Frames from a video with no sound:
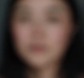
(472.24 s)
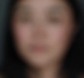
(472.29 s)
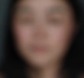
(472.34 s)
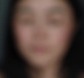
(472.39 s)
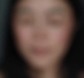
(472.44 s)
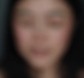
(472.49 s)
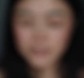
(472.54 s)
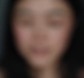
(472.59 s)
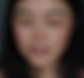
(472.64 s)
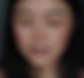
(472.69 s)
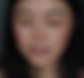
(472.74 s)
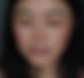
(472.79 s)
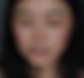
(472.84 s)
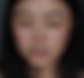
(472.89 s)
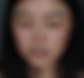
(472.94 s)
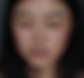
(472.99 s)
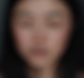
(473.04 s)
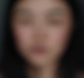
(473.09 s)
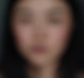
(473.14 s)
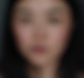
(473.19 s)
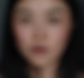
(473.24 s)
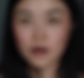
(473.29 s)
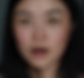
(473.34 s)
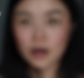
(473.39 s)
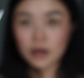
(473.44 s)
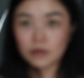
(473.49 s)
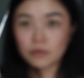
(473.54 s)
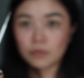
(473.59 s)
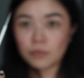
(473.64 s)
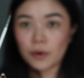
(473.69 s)
basically just
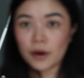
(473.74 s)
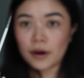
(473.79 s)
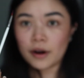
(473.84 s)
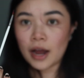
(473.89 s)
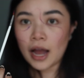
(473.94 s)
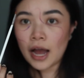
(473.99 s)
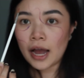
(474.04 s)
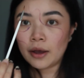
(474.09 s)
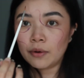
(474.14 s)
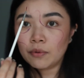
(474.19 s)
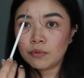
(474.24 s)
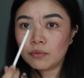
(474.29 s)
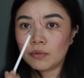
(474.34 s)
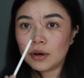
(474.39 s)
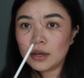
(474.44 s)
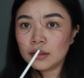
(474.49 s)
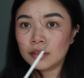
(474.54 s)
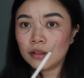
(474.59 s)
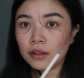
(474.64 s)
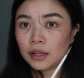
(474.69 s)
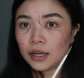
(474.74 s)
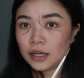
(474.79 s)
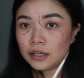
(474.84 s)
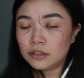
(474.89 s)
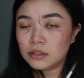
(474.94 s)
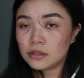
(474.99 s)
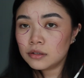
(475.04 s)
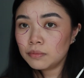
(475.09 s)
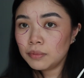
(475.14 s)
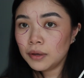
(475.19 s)
draw where I want the
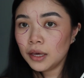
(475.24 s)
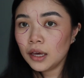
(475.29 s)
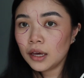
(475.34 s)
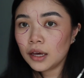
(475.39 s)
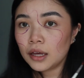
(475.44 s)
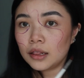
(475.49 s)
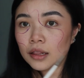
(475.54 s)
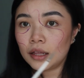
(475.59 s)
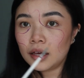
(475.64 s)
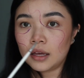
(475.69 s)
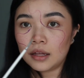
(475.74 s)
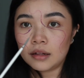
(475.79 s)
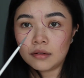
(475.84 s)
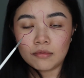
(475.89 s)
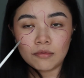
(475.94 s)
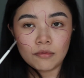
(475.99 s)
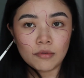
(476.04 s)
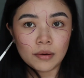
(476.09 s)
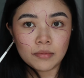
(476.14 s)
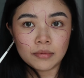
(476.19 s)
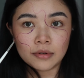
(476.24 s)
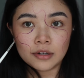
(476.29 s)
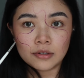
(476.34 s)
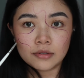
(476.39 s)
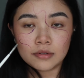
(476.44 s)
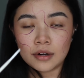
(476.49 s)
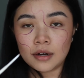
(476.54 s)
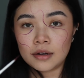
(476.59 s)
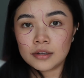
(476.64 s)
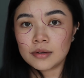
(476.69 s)
lines to be, and then what I'm going to
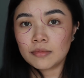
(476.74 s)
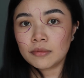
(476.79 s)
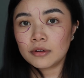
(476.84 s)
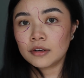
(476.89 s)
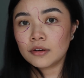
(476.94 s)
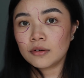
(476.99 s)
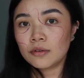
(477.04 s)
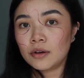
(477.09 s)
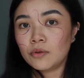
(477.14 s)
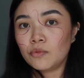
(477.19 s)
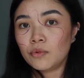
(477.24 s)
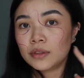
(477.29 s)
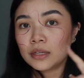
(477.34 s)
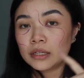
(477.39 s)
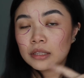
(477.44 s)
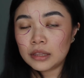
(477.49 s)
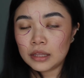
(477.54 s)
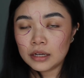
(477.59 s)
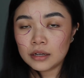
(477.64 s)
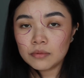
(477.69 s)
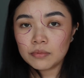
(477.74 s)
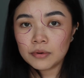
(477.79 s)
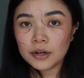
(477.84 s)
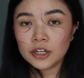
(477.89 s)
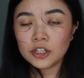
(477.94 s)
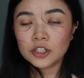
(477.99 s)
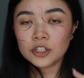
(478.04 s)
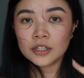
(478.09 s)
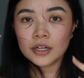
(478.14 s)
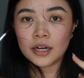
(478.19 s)
do now is I'm going to go in with a thicker
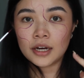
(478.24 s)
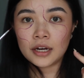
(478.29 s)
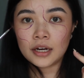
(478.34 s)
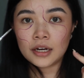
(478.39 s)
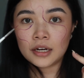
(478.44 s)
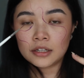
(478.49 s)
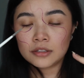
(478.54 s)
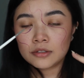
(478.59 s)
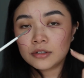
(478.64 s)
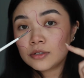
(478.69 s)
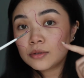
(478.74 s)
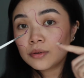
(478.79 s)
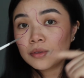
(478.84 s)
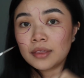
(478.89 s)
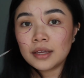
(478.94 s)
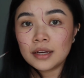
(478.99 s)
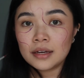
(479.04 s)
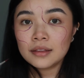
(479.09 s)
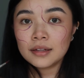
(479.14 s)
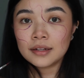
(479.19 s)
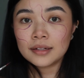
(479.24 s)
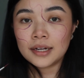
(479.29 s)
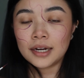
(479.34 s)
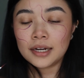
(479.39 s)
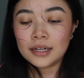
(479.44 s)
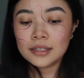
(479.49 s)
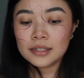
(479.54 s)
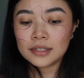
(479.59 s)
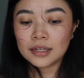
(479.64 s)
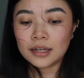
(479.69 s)
brush just to thicken the
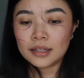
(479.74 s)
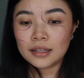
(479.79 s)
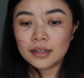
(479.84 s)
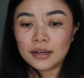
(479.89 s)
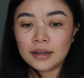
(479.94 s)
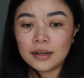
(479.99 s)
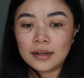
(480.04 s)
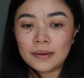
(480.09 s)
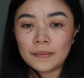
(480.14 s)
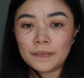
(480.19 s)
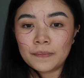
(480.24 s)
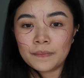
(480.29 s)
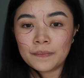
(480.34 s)
lines, and then